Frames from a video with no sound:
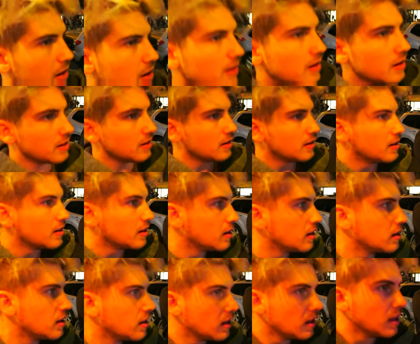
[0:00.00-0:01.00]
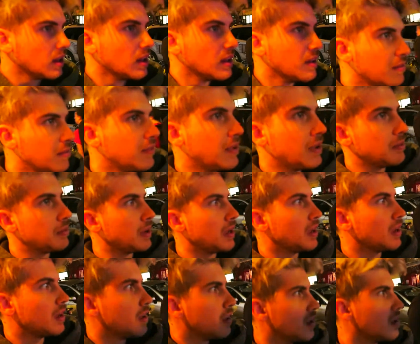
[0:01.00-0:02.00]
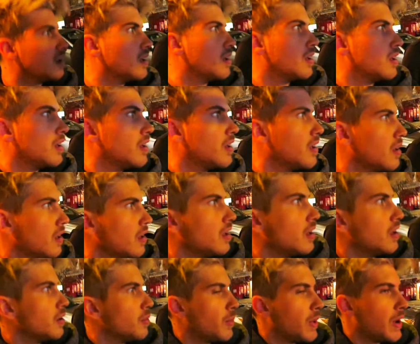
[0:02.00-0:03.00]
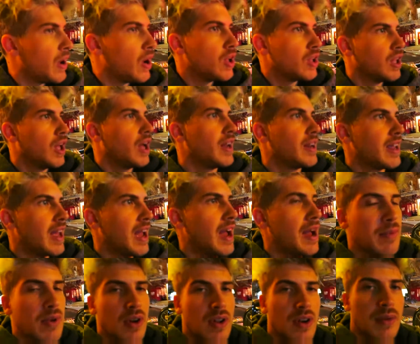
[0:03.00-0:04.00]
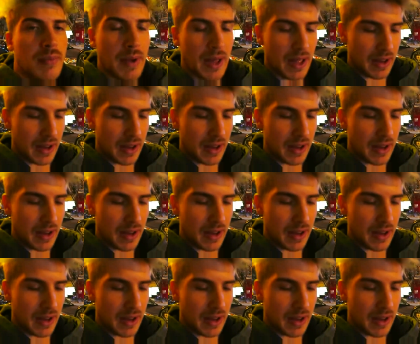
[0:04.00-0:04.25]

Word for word: here? Maybe. Let's go to bed. Wait, hold on. Yeah, I'm going to